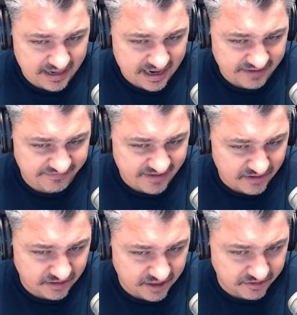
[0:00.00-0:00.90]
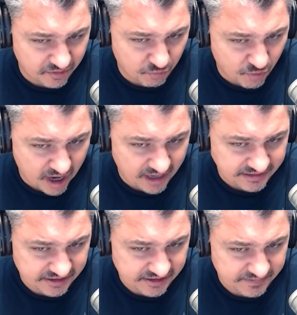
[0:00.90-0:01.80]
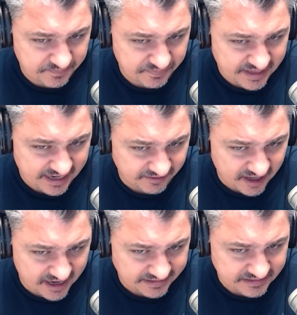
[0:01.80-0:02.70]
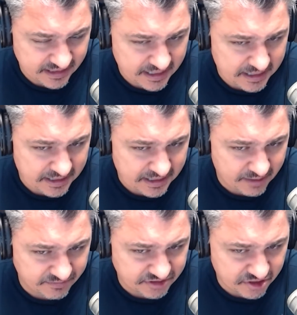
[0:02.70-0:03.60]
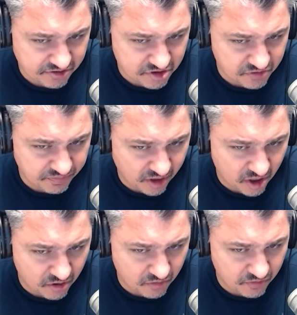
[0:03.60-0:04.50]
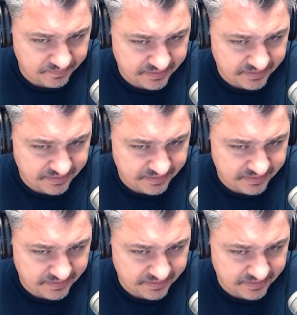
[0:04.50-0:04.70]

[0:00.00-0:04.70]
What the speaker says: I found another watch that I liked. It was another Hublot.